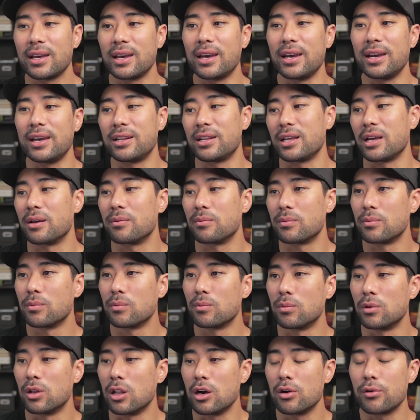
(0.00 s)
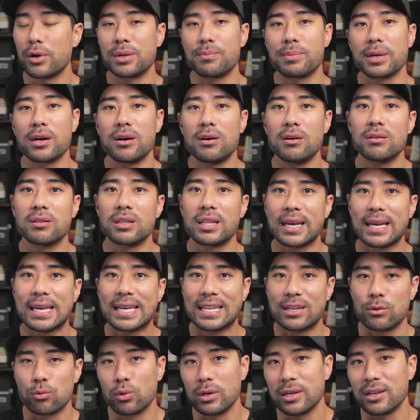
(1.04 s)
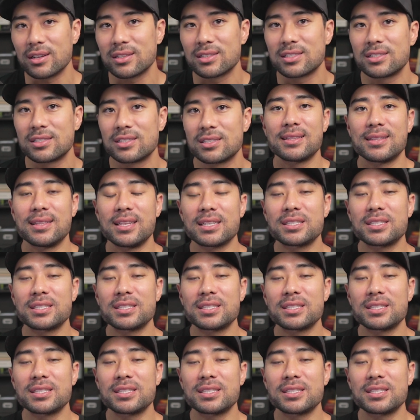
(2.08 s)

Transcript: and lo and behold, it worked.